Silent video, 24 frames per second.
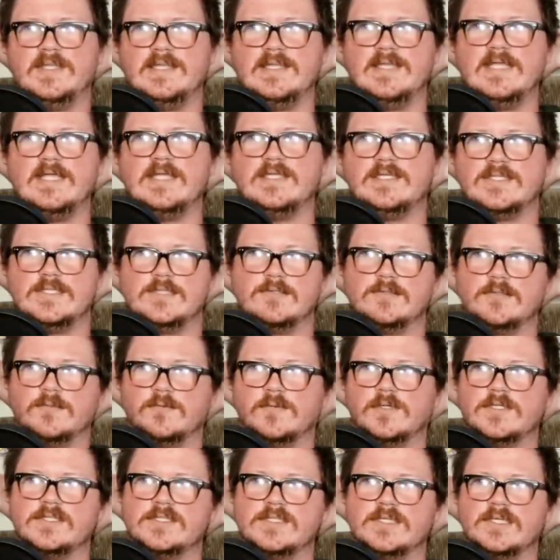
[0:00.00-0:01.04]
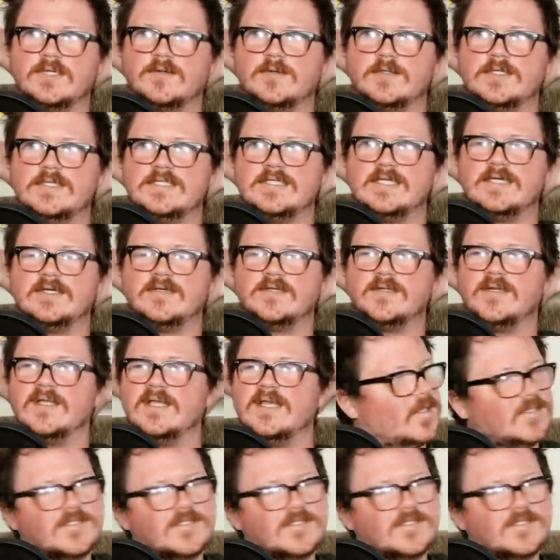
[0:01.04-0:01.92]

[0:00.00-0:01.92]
need to or want to go into town.